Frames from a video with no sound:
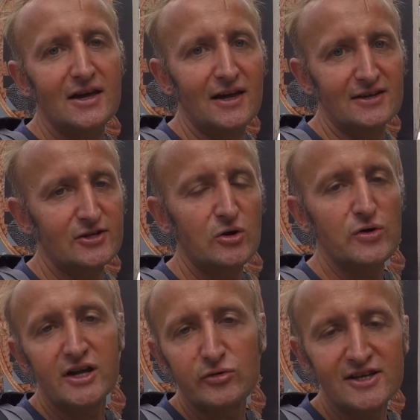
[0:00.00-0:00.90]
Uh, so
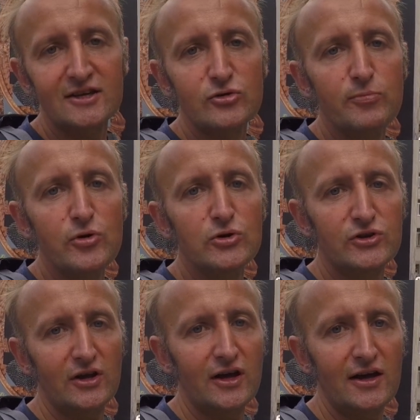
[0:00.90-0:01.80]
increasing throughput
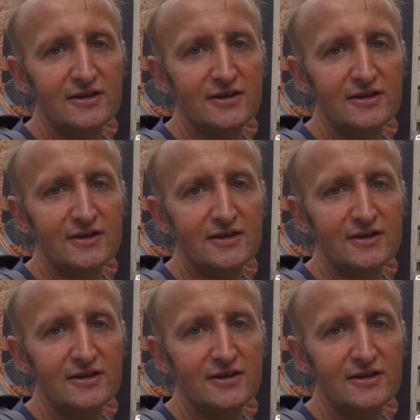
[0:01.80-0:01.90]
uh,